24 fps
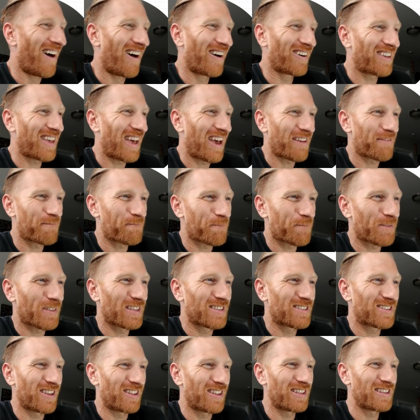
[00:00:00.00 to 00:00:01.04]
Okay,
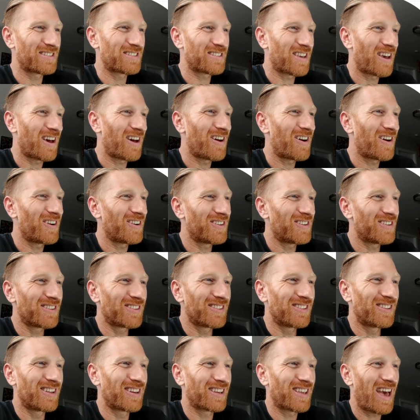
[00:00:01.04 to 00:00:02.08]
so let's go
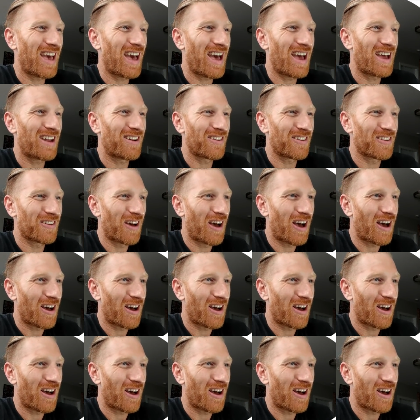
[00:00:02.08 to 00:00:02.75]
look at